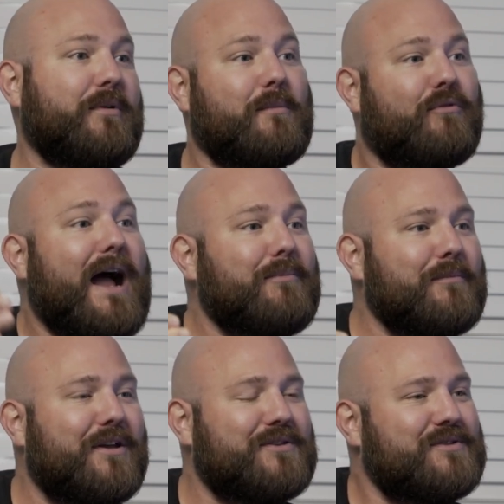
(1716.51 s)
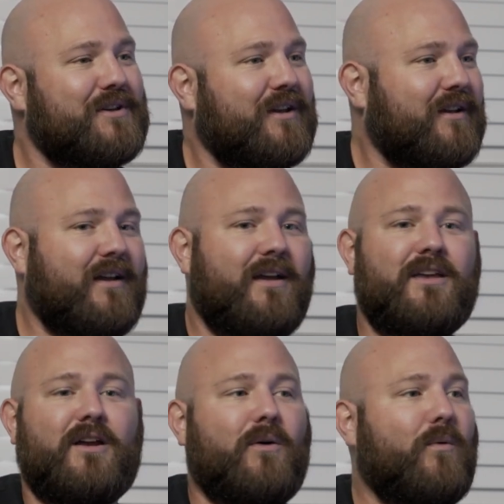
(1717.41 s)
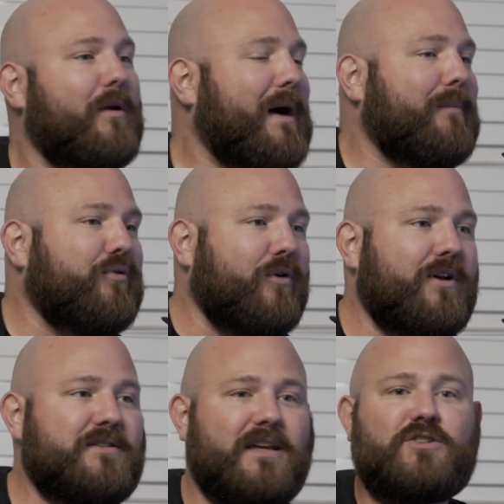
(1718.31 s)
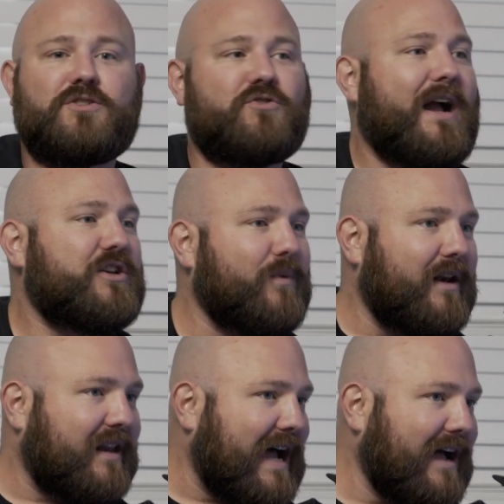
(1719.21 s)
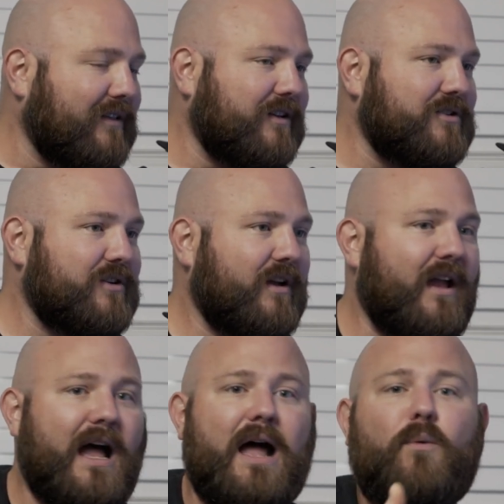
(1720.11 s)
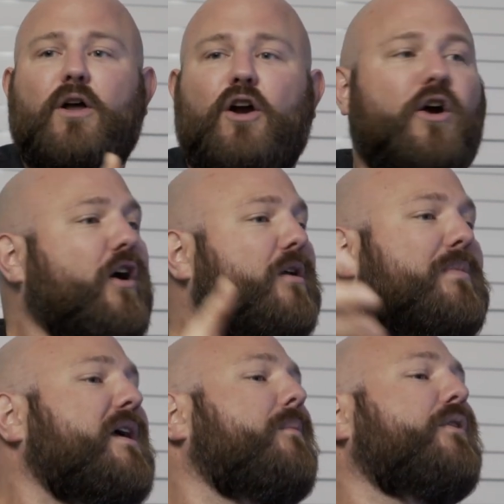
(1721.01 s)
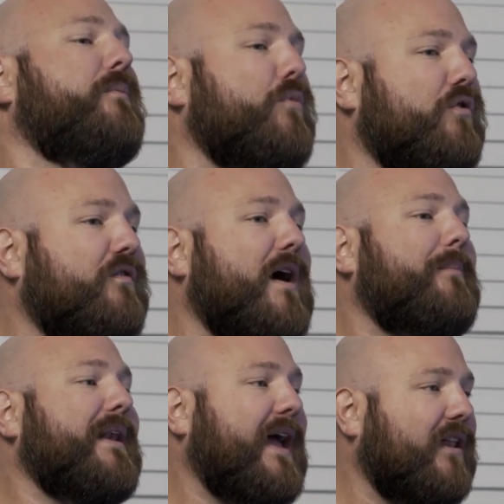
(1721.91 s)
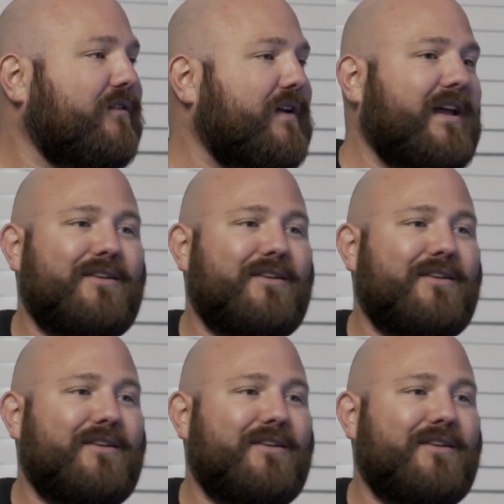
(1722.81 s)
But the problem is, one of my employees that just graduated college, I want her to be able to move up and elevate.